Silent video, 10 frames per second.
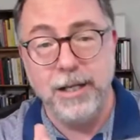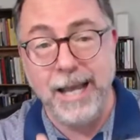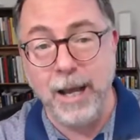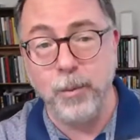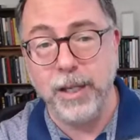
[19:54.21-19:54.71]

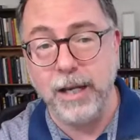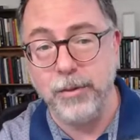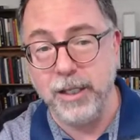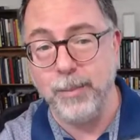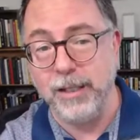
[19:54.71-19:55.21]
Now we got to
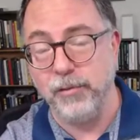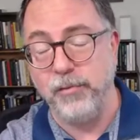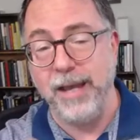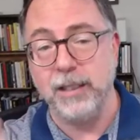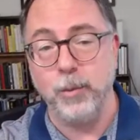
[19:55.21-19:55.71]
think about the
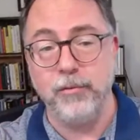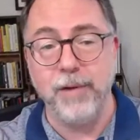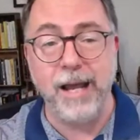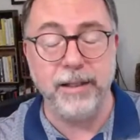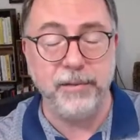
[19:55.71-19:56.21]
fact that we've
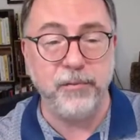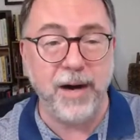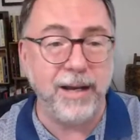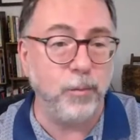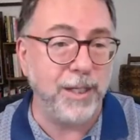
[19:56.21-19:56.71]
rallied
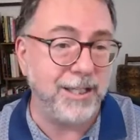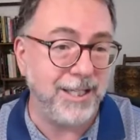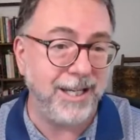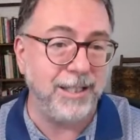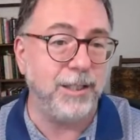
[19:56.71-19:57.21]
five
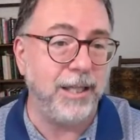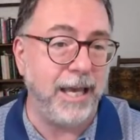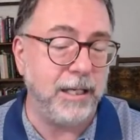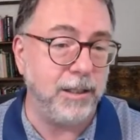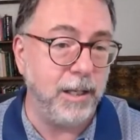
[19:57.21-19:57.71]
weeks into
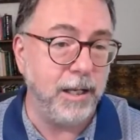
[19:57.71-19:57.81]
that